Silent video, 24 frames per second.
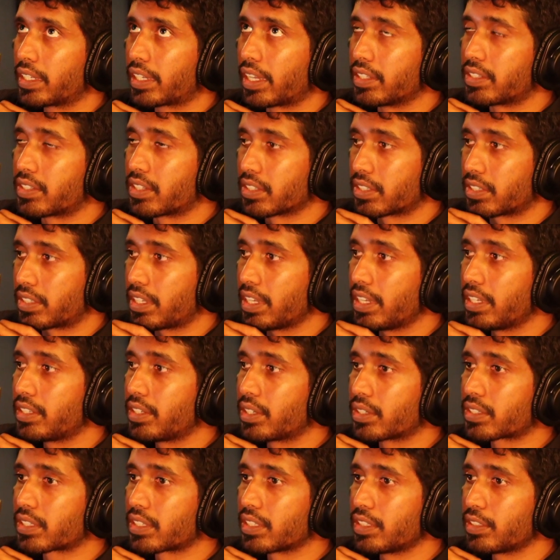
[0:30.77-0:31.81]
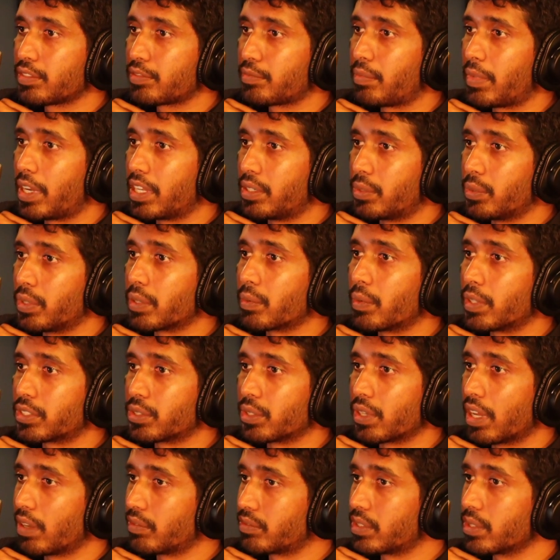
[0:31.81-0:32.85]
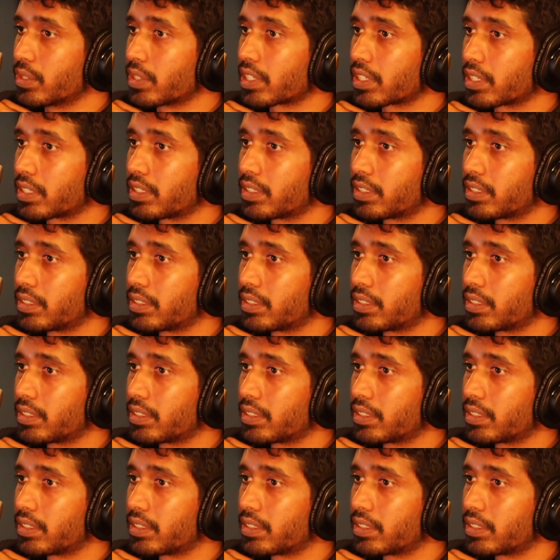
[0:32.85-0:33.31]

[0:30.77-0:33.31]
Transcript: can sustain yourself by doing what you love doing.